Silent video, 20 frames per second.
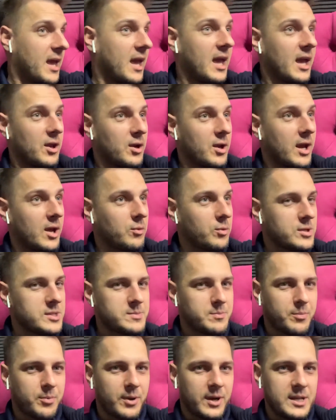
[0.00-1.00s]
it was
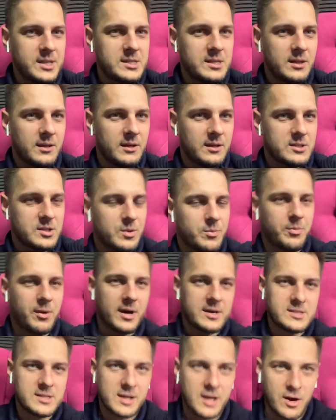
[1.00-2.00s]
pretty
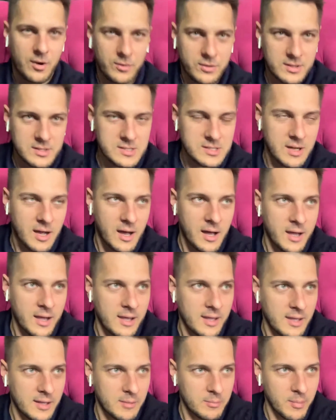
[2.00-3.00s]
surprising how this
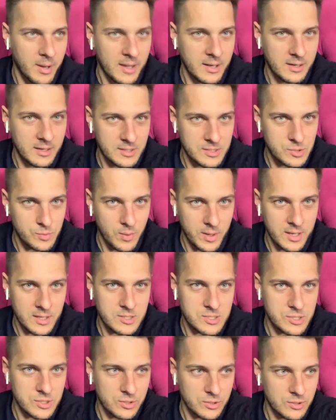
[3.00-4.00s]
guy, he made his way
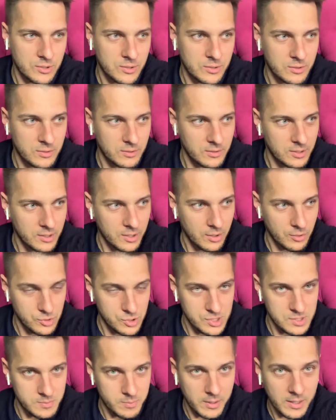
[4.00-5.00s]
to
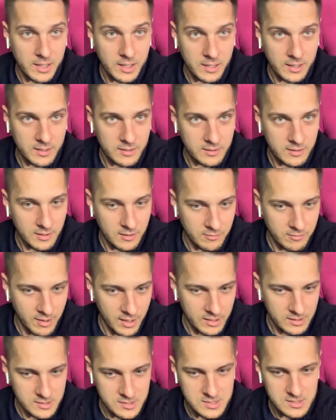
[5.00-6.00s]
speaking at the
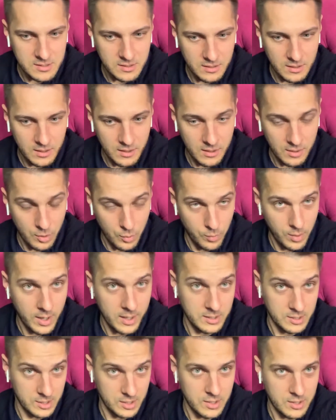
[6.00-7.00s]
events,
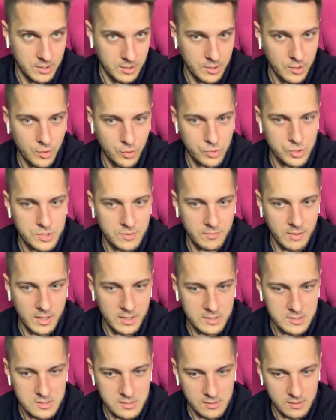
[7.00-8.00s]
quite huge
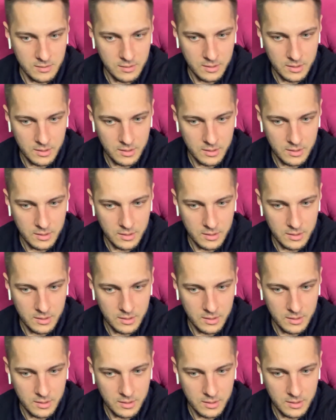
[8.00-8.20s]
events.